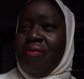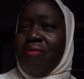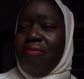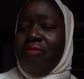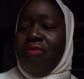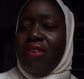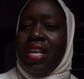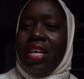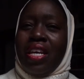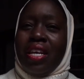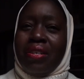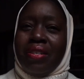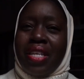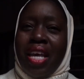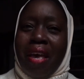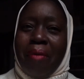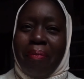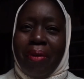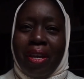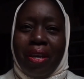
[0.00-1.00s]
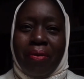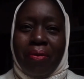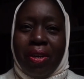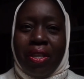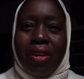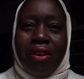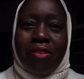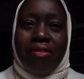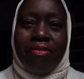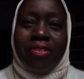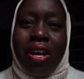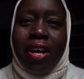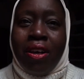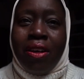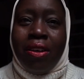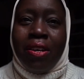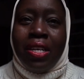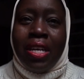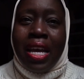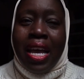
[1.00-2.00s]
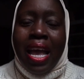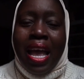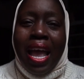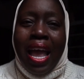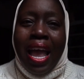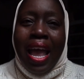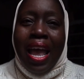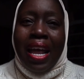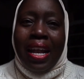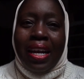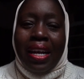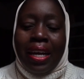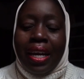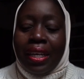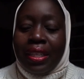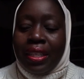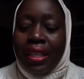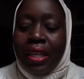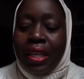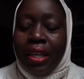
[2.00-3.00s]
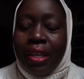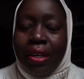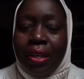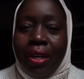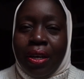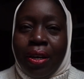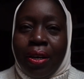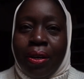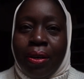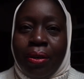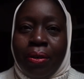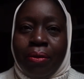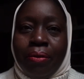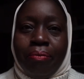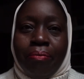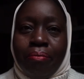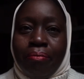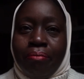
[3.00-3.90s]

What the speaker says: videotaping it with your phone, and next, you know,